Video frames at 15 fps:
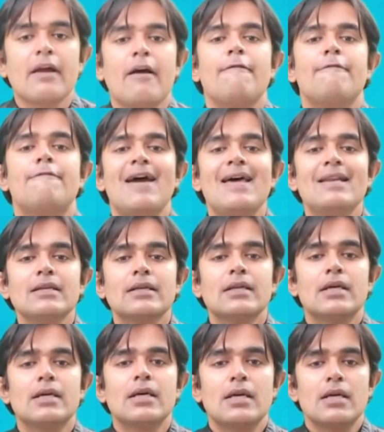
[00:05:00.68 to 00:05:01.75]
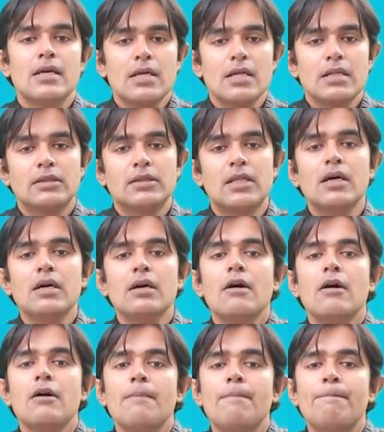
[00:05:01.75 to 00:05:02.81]
when the
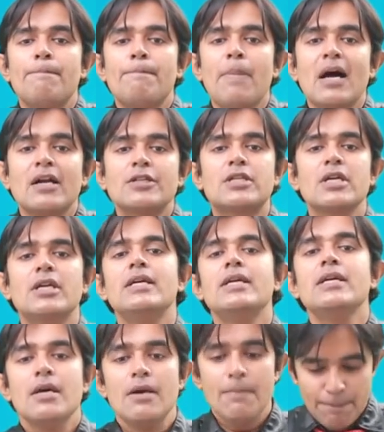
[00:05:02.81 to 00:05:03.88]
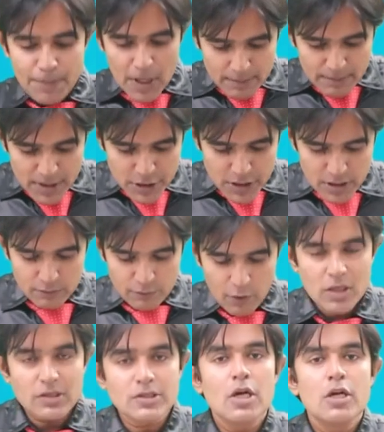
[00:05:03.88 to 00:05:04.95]
partially permission
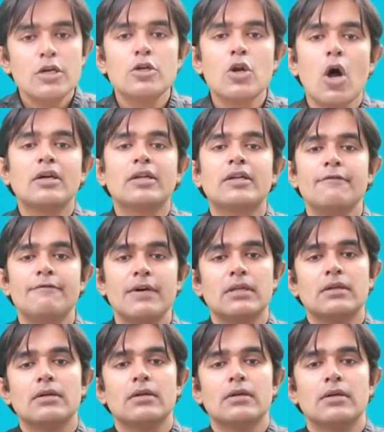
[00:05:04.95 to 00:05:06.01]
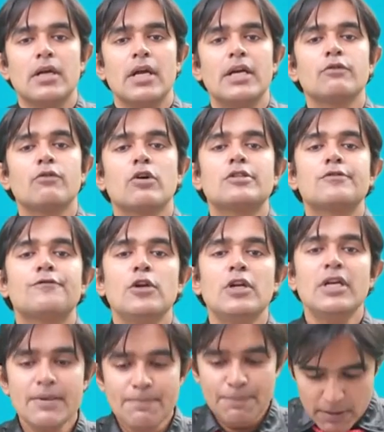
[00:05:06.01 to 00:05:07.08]
was not given. It was
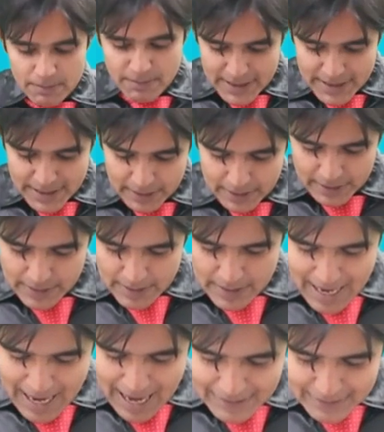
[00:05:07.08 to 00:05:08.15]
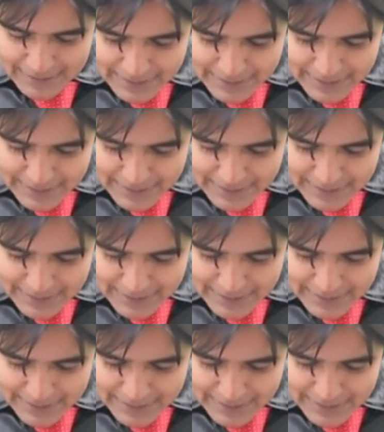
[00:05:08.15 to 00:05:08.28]
fully permitted, and